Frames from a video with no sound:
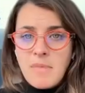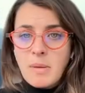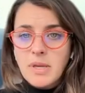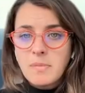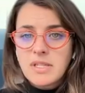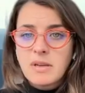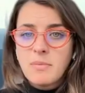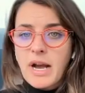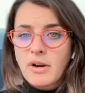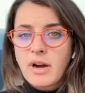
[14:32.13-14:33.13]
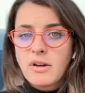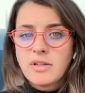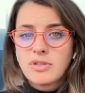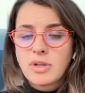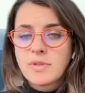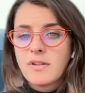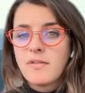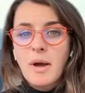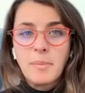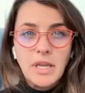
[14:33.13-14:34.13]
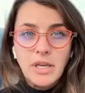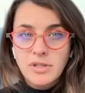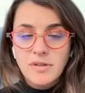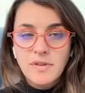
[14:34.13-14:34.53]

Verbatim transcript: maybe give me some background in terms of how many years